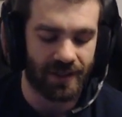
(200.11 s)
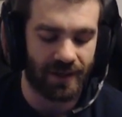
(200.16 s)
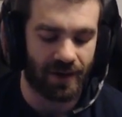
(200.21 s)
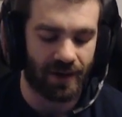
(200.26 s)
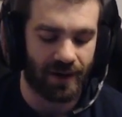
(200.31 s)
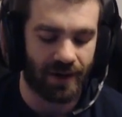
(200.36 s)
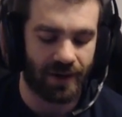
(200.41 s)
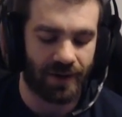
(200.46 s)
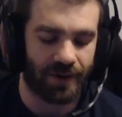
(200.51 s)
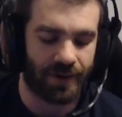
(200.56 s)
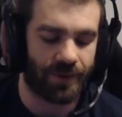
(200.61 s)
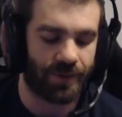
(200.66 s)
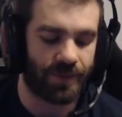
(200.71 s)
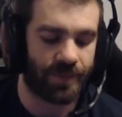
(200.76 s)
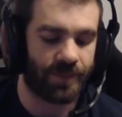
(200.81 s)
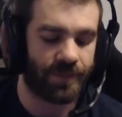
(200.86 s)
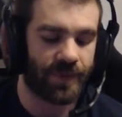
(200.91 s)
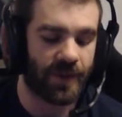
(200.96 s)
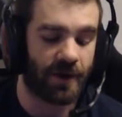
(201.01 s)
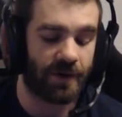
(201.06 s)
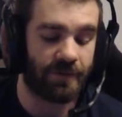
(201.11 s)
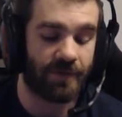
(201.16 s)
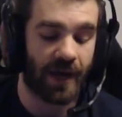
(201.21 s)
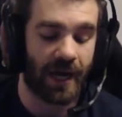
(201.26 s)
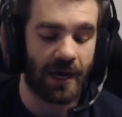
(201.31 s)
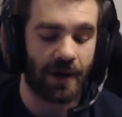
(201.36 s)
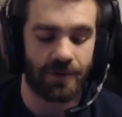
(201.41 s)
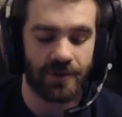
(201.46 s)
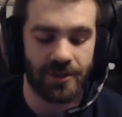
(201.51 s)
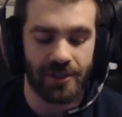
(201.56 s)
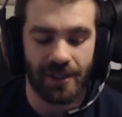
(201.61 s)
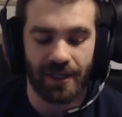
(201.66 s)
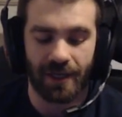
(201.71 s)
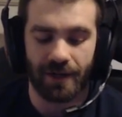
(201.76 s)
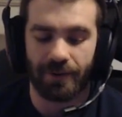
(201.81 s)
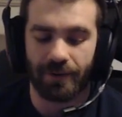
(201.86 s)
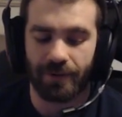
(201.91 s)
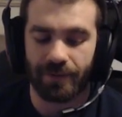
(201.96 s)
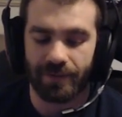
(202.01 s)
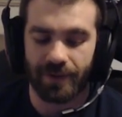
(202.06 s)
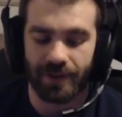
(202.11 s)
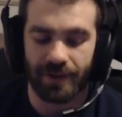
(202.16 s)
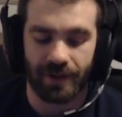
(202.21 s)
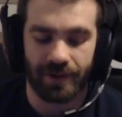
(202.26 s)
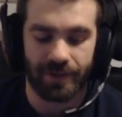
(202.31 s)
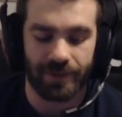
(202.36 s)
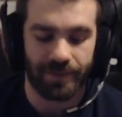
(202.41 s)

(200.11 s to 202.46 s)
of how to get over